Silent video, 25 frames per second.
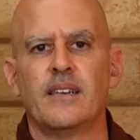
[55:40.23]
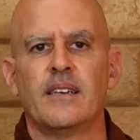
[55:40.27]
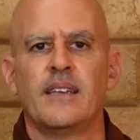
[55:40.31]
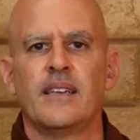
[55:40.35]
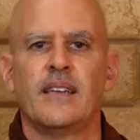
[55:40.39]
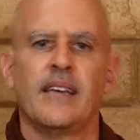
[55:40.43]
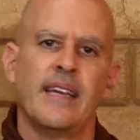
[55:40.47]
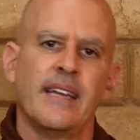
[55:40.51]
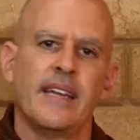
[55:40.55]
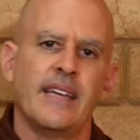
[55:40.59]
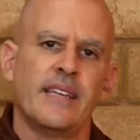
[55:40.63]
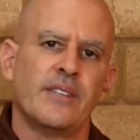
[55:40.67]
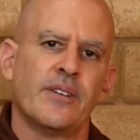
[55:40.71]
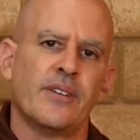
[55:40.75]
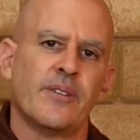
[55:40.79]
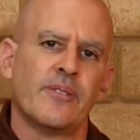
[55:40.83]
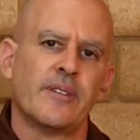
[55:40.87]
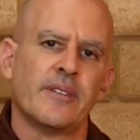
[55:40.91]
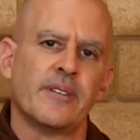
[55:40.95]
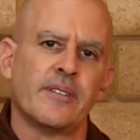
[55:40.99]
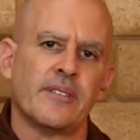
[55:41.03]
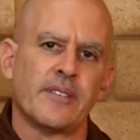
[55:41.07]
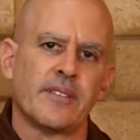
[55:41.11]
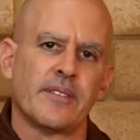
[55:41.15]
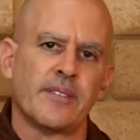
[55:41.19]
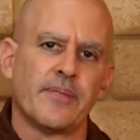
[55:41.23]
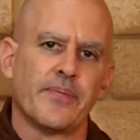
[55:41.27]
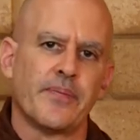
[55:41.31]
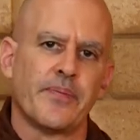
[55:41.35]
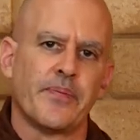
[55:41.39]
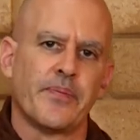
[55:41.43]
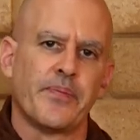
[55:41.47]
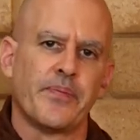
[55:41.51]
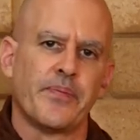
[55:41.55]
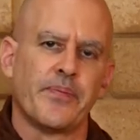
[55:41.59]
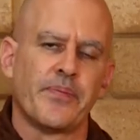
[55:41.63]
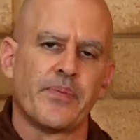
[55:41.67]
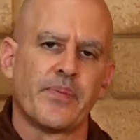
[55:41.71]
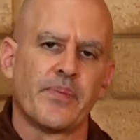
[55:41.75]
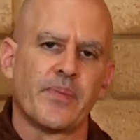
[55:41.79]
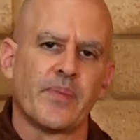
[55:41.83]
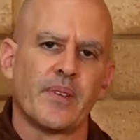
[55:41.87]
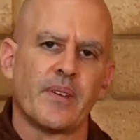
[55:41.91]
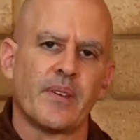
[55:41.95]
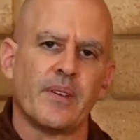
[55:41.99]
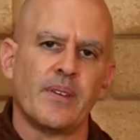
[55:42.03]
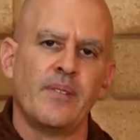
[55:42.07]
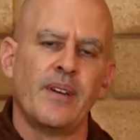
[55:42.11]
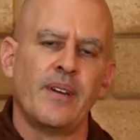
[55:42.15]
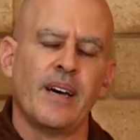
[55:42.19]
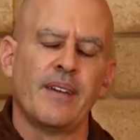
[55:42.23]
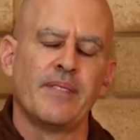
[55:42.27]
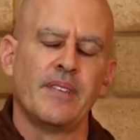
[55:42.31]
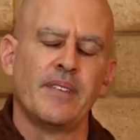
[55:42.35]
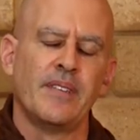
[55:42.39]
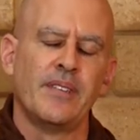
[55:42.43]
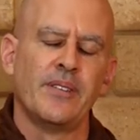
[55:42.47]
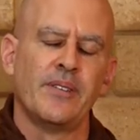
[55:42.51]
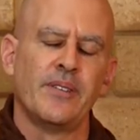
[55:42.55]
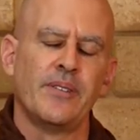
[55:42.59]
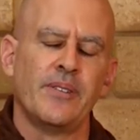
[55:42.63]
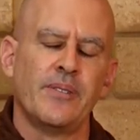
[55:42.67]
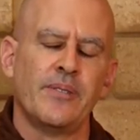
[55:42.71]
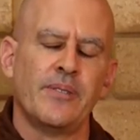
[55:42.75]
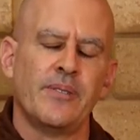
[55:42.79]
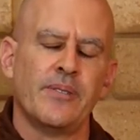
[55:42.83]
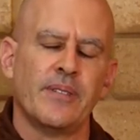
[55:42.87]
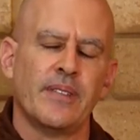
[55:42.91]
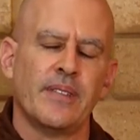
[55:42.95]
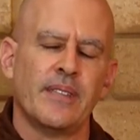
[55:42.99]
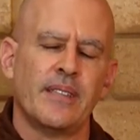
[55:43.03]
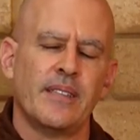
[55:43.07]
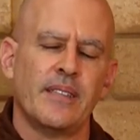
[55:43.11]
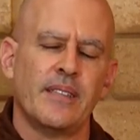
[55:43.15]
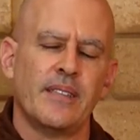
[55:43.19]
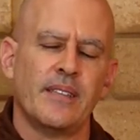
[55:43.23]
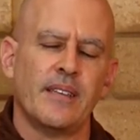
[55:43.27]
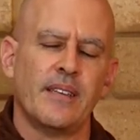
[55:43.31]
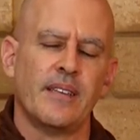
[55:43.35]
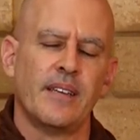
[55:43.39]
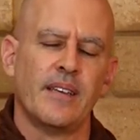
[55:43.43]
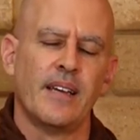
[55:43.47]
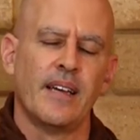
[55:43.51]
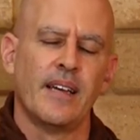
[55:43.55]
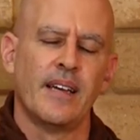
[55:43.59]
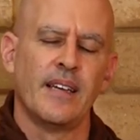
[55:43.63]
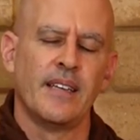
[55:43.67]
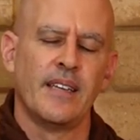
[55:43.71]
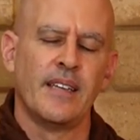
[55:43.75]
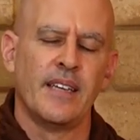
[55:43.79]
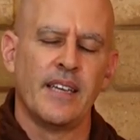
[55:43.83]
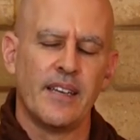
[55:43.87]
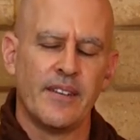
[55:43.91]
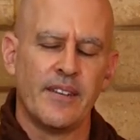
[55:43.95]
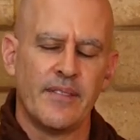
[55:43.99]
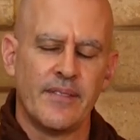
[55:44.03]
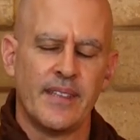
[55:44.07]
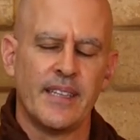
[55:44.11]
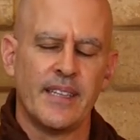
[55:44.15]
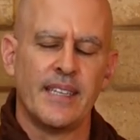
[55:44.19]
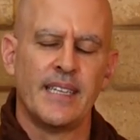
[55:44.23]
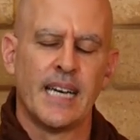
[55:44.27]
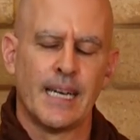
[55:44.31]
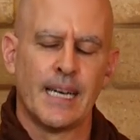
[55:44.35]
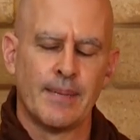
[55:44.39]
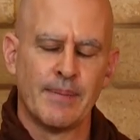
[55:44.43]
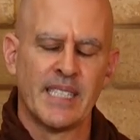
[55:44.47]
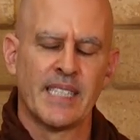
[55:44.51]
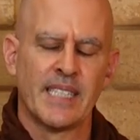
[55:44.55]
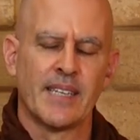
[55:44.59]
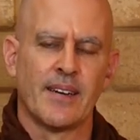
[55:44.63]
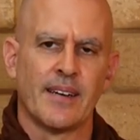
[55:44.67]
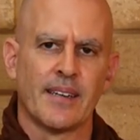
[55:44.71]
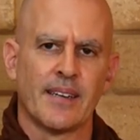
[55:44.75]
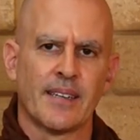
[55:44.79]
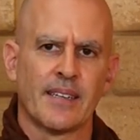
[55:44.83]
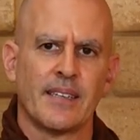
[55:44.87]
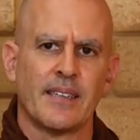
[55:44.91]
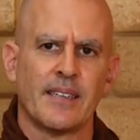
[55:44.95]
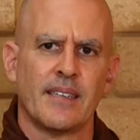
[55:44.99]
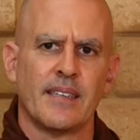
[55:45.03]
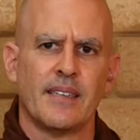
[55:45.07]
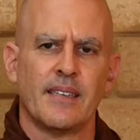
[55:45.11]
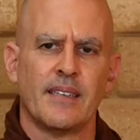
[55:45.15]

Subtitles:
getting donors. You have to do and give the Dhamma talk